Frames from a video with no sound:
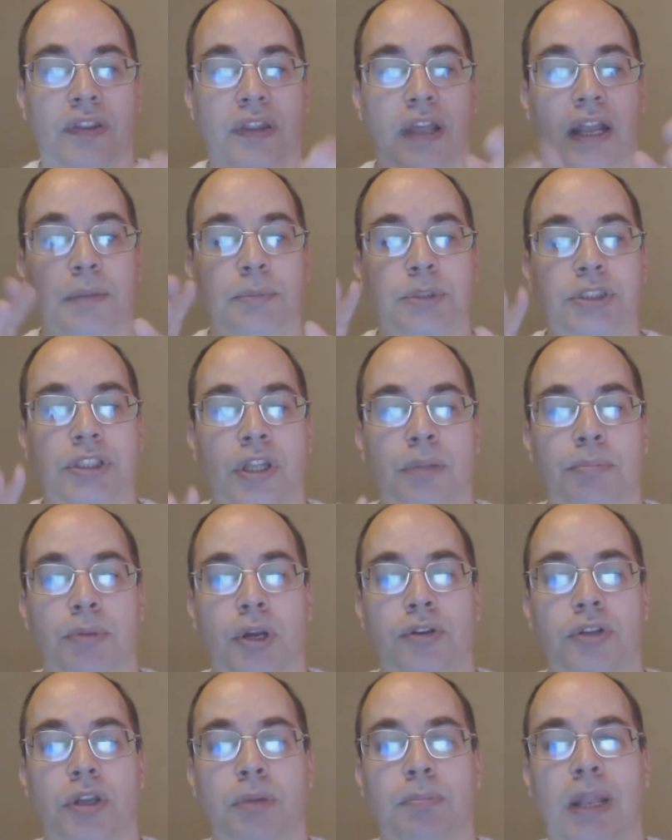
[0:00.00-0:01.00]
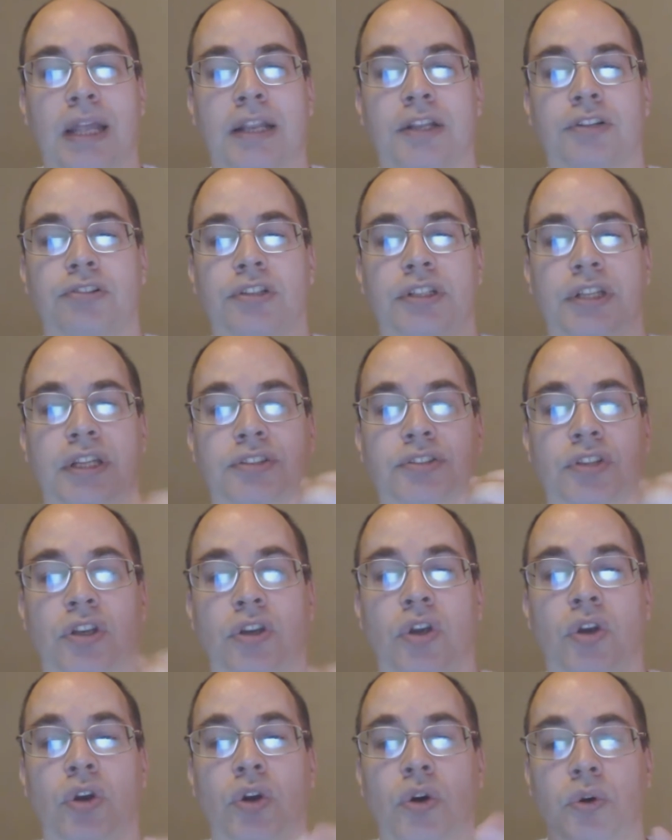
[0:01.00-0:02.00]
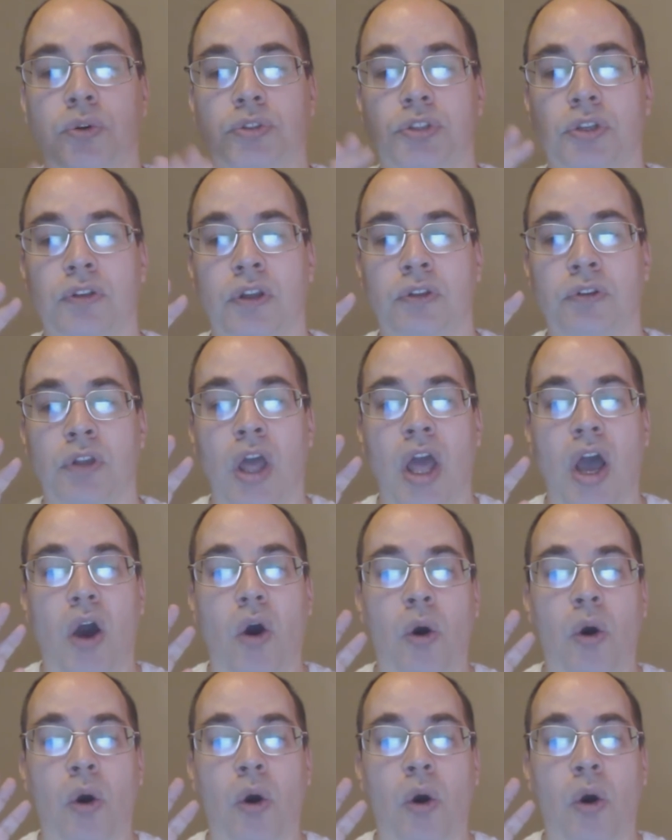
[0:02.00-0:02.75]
The elements in the protoplanetary disk also don't